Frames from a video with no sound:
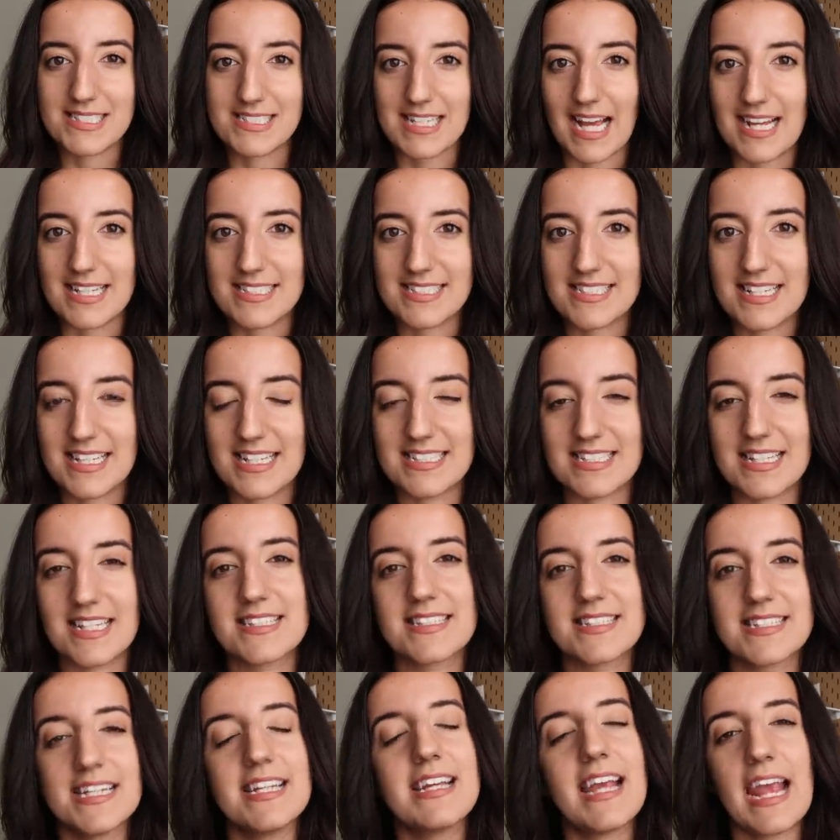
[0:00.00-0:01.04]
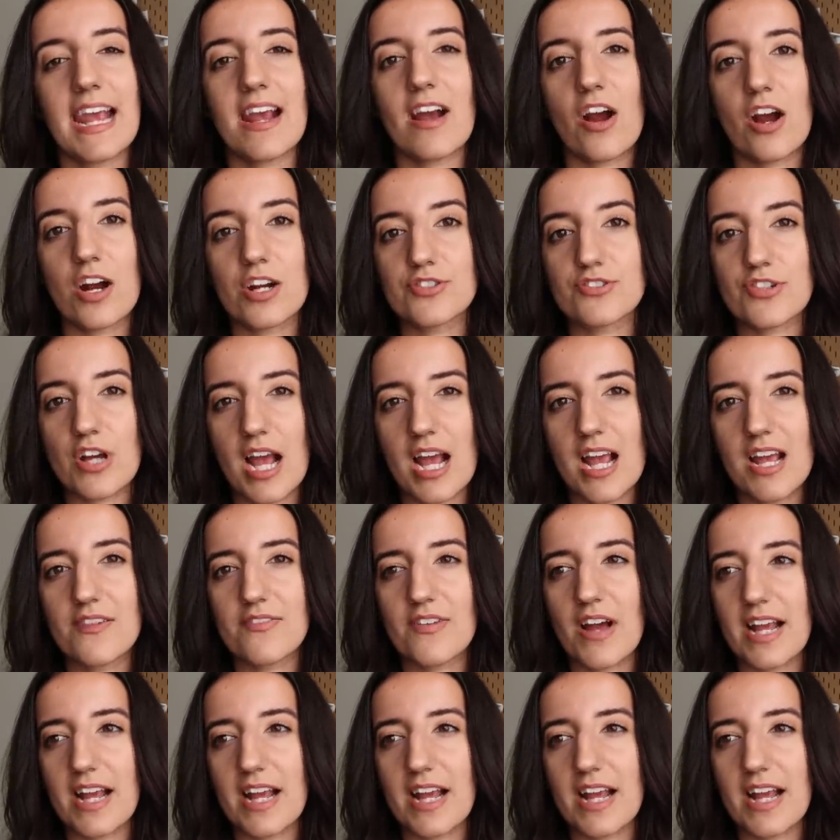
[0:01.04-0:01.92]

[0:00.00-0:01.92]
desk is a Seagate hard drive.